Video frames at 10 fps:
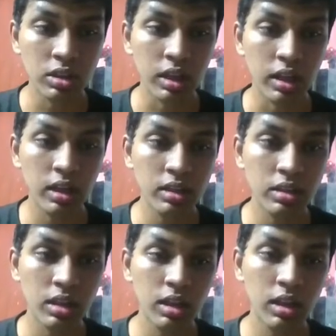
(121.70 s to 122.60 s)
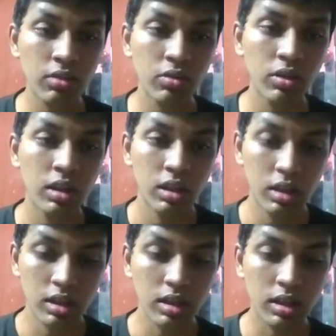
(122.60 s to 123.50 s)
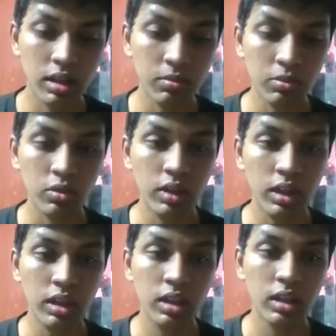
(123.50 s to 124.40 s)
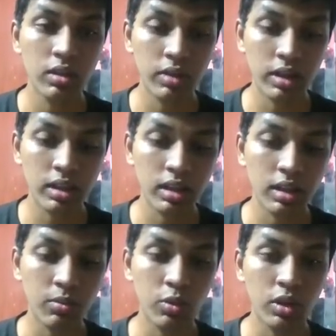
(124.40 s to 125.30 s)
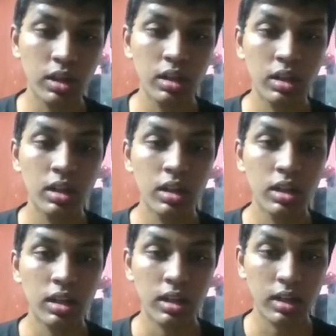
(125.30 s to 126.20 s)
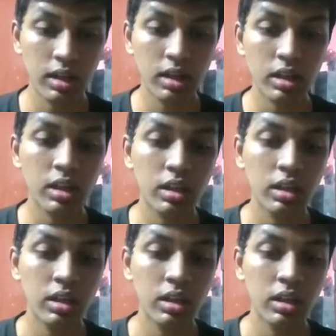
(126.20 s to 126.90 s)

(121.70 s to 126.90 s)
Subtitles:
say else if num3 greater than num1 and